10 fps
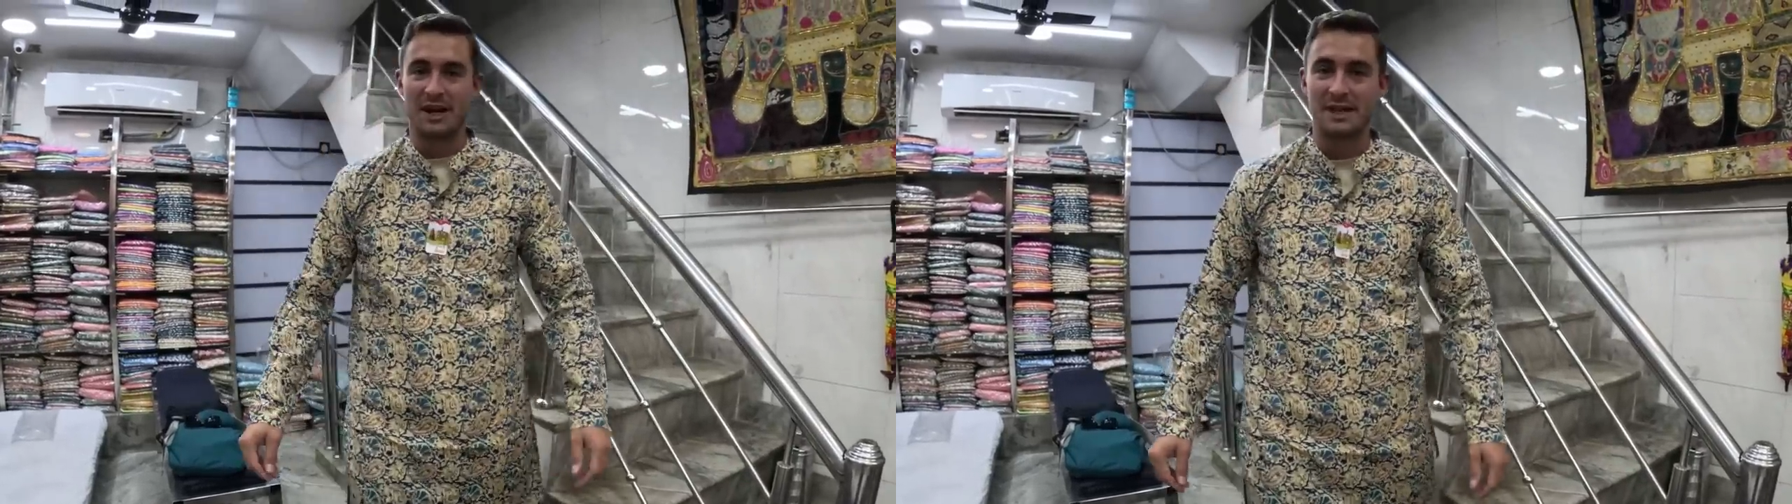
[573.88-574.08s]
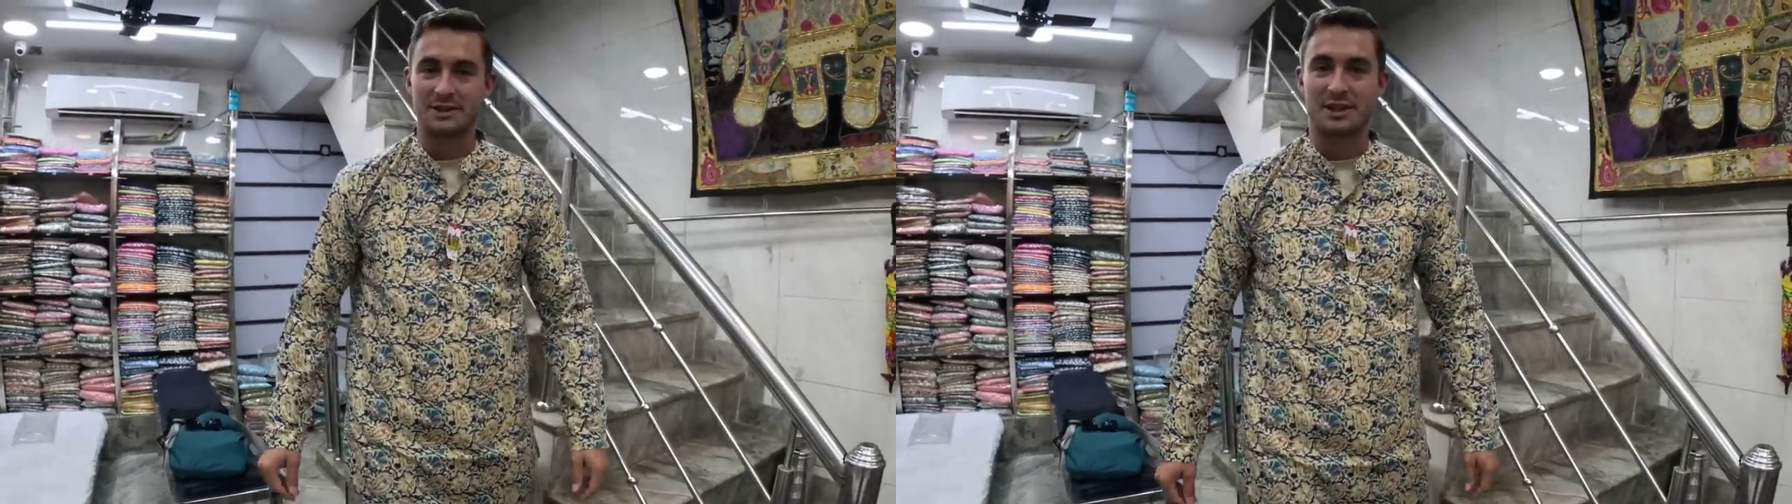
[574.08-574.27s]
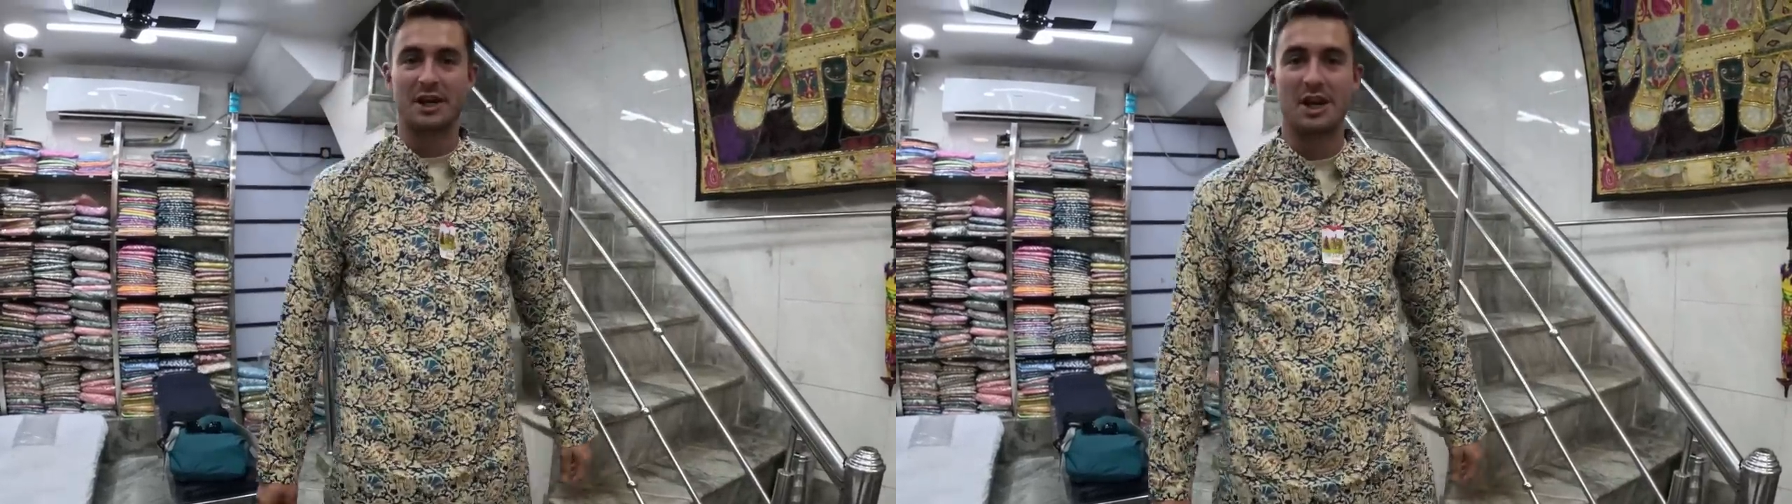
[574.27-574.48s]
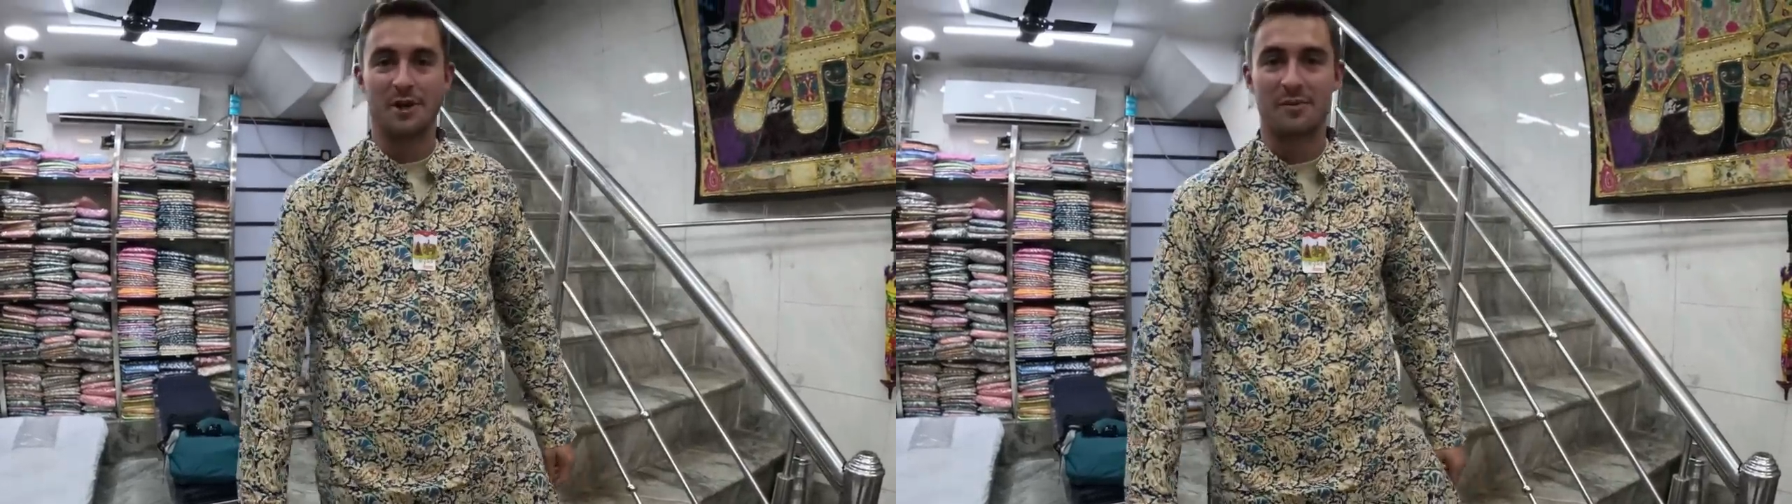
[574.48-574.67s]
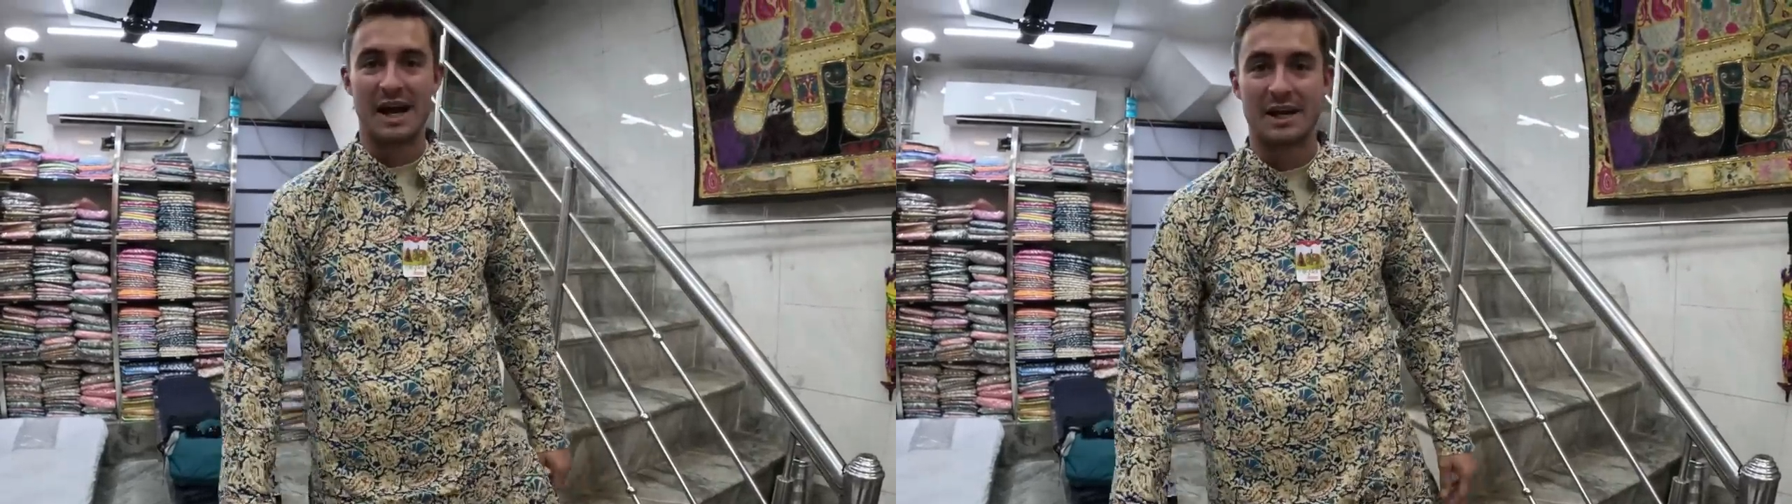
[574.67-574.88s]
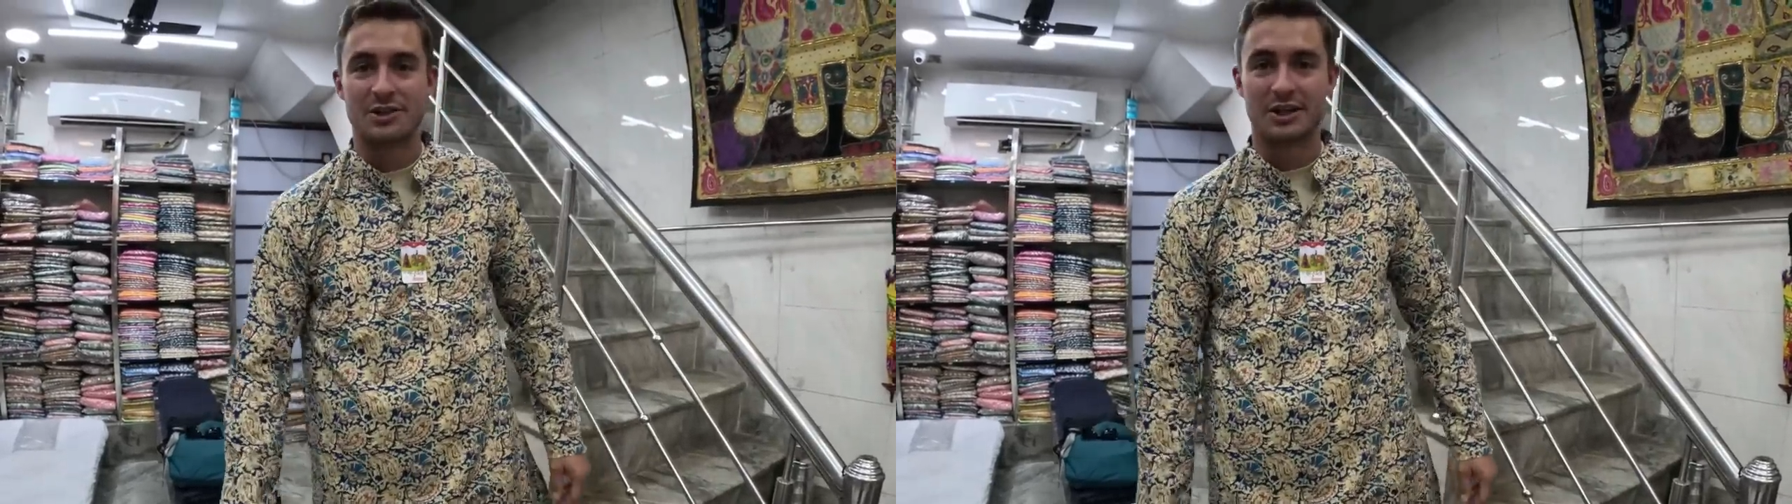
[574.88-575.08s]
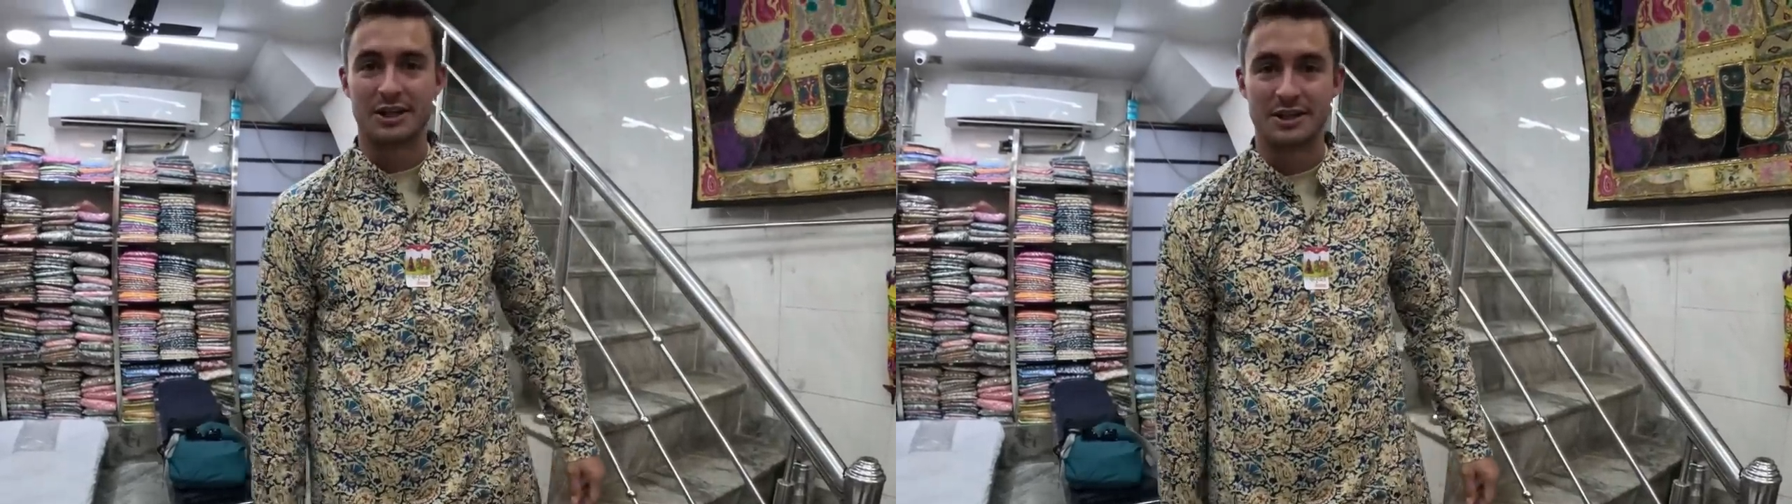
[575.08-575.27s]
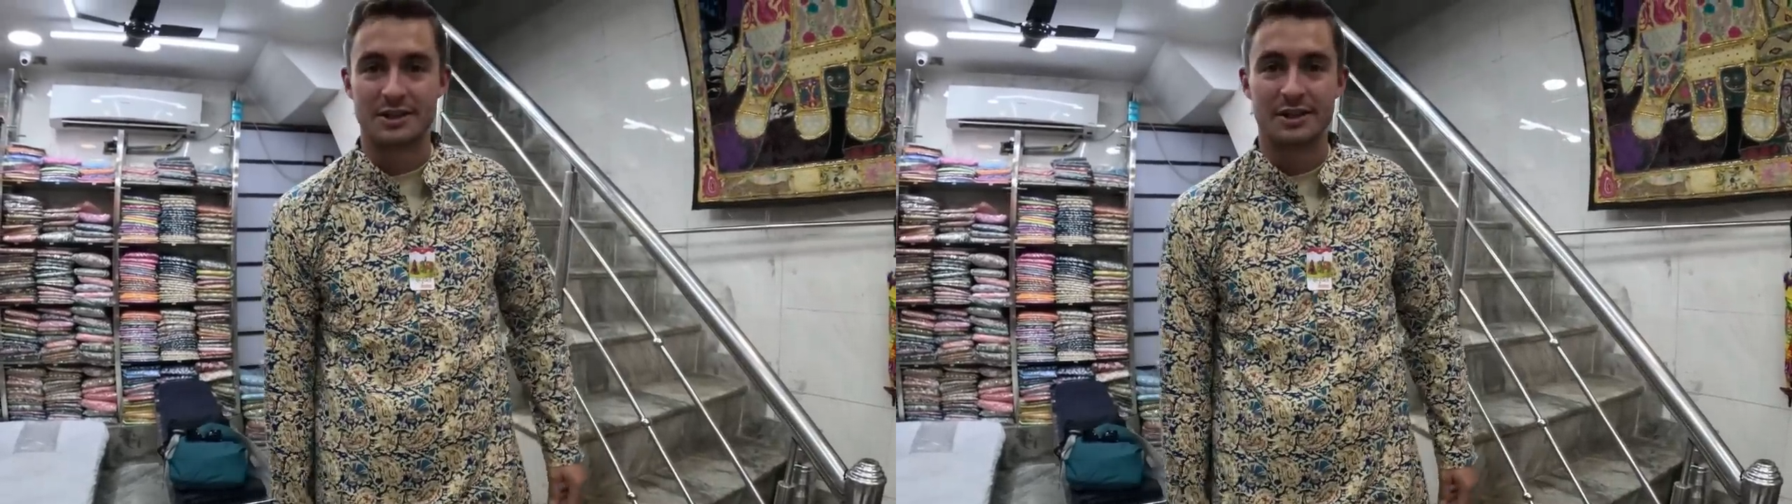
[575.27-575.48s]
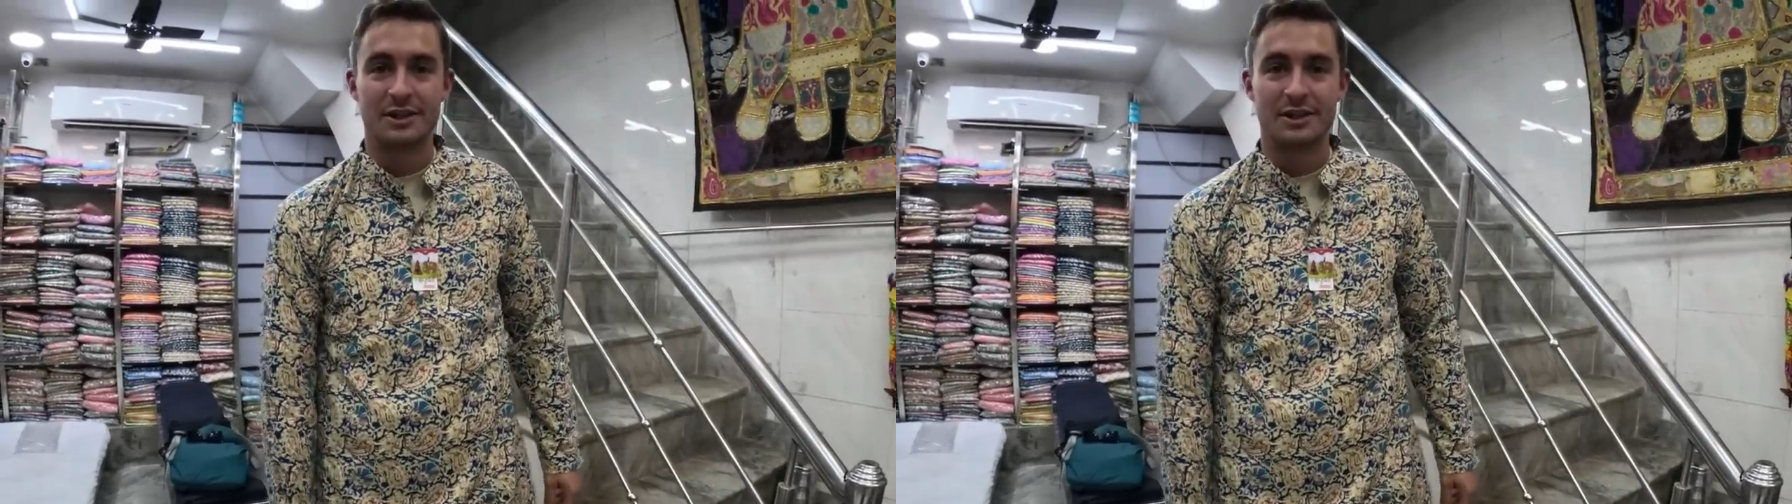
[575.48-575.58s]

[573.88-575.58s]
pants that kind of match, because